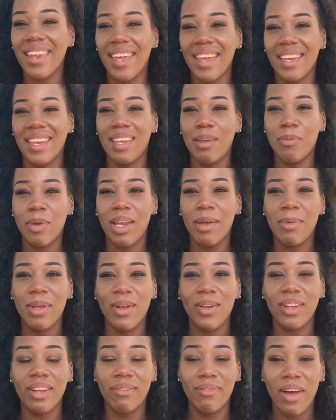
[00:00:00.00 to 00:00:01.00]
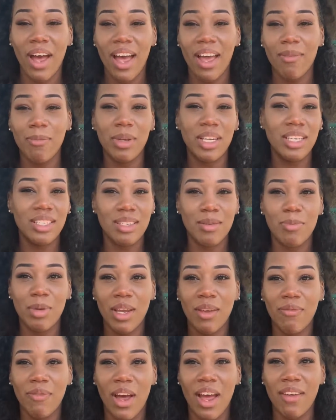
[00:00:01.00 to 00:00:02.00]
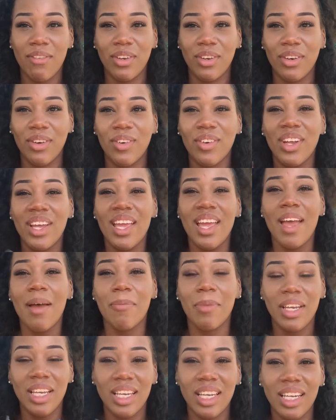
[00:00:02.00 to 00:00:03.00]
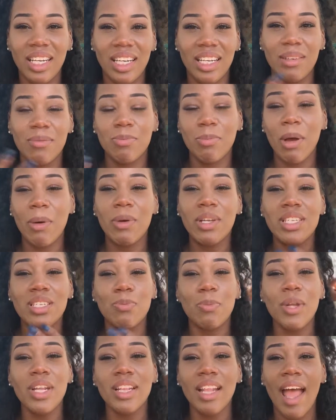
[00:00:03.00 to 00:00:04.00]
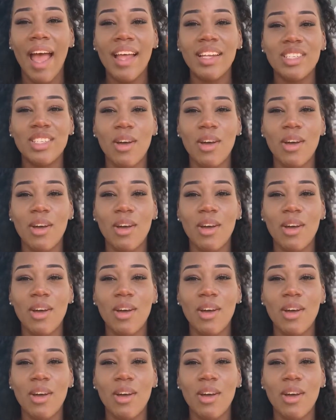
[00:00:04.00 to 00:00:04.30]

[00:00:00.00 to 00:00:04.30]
Like he may be only five, but he's a big five year old, but he can eat. But we split that.